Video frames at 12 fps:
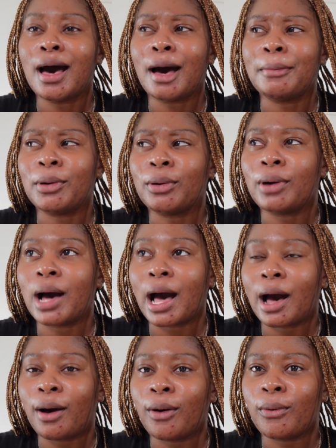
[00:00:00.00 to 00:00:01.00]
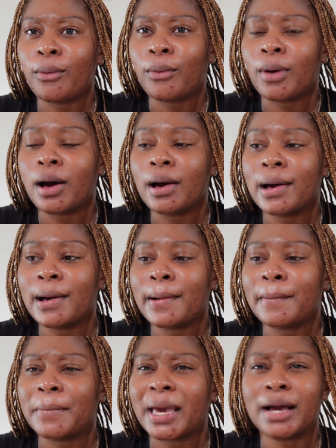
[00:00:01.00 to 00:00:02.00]
about how
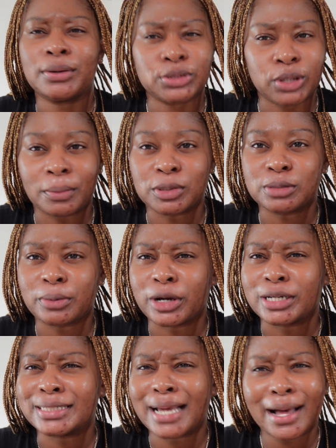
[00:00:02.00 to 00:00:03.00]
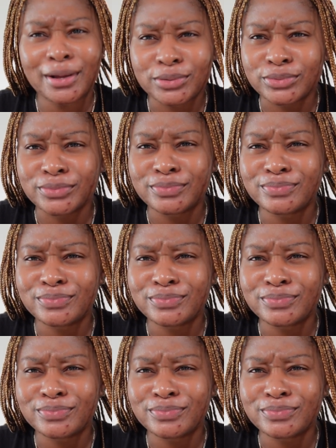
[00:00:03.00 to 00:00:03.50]
my house almost burned down.